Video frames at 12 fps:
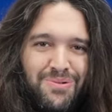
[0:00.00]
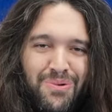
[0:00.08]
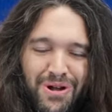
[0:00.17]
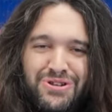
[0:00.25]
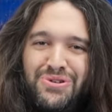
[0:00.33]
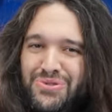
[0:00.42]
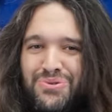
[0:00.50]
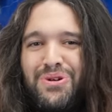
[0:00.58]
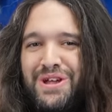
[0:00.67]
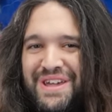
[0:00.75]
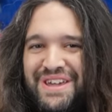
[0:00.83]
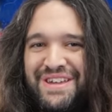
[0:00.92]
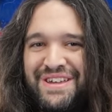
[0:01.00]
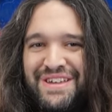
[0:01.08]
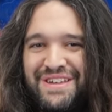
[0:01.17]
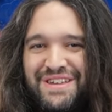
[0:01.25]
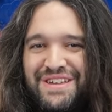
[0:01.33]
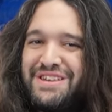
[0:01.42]
one two three
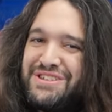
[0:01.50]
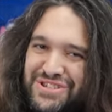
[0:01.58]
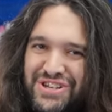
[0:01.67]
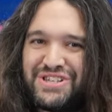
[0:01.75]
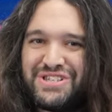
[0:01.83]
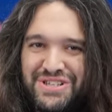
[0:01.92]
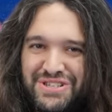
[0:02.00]
is just